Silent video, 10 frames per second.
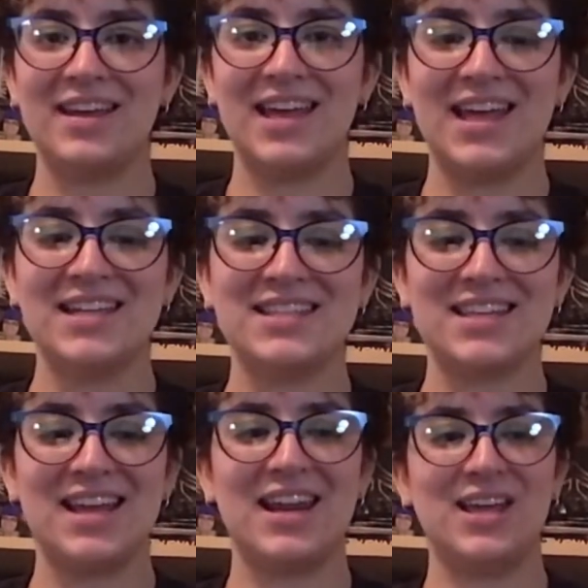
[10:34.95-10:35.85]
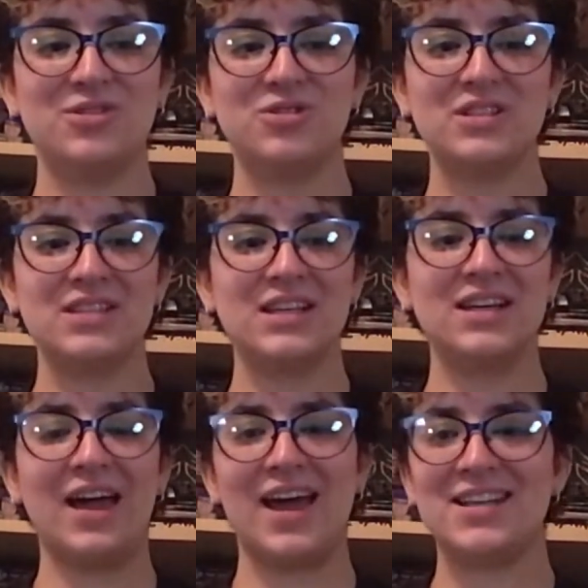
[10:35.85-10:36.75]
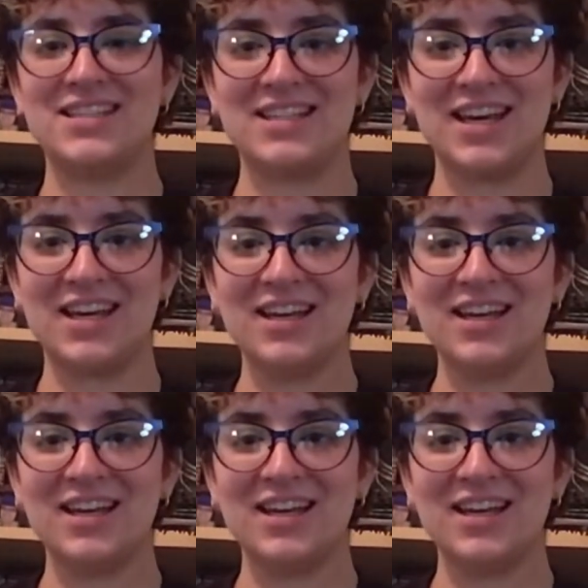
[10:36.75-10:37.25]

It's an interesting idea